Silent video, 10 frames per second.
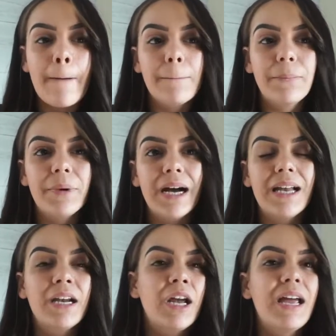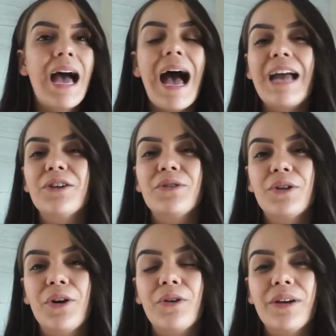but I don't
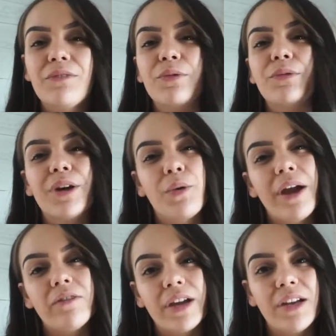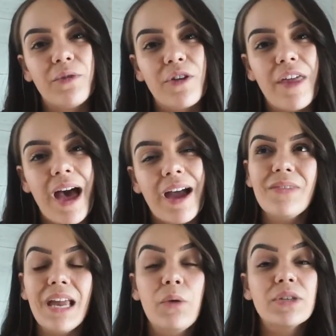know if we were quite ready for that.
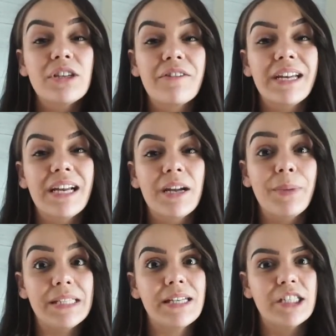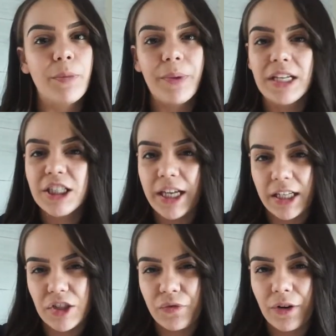It was already going to be such a big
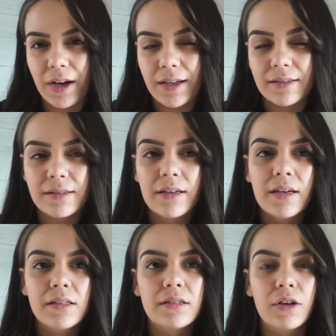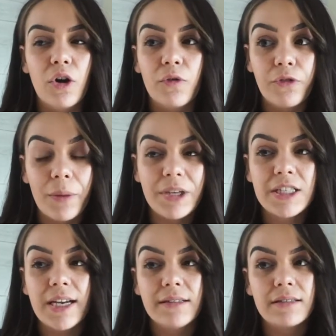change for us to go from a
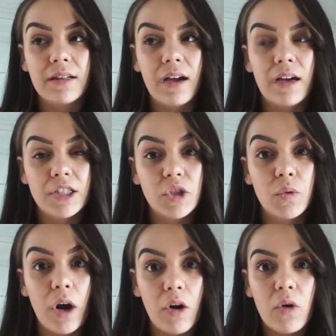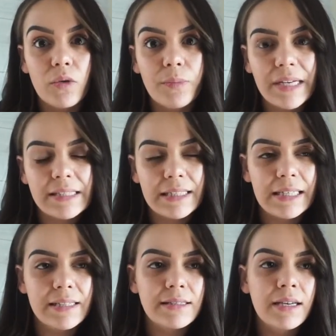chain salon to our own
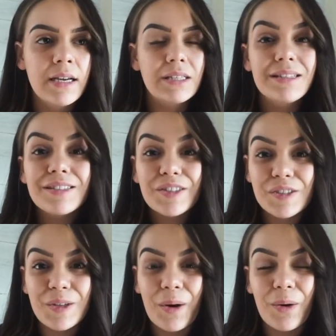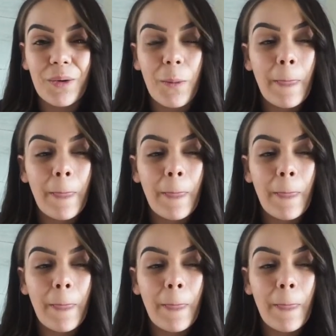business. So